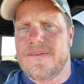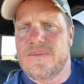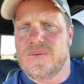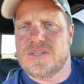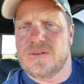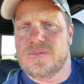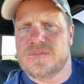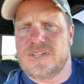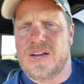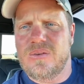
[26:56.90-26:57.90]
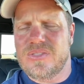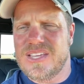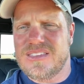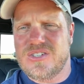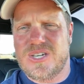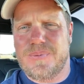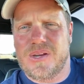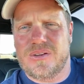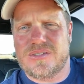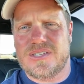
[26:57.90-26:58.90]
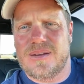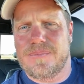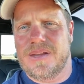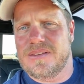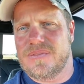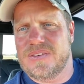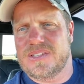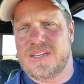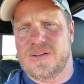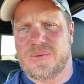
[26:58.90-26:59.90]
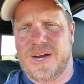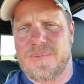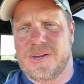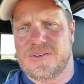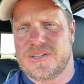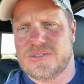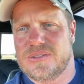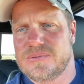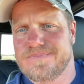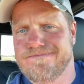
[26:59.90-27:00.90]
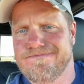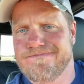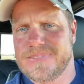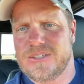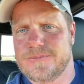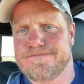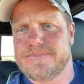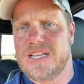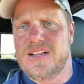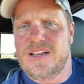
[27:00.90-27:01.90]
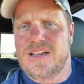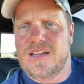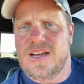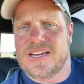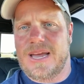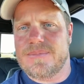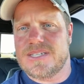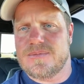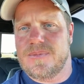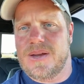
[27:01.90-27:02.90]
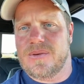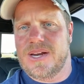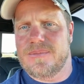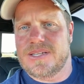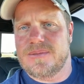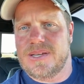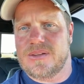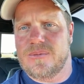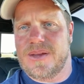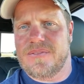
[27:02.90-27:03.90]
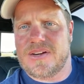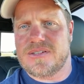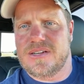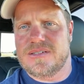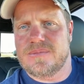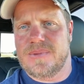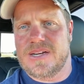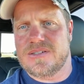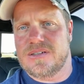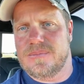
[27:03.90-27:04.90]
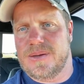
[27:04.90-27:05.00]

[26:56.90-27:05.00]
Was it? I don't think the Jeep EcoDiesel is any bit different than the Ram EcoDiesel. No, no. Uh, Captain doesn't buy Ram. They seem like the only manufacturer that isn't managed by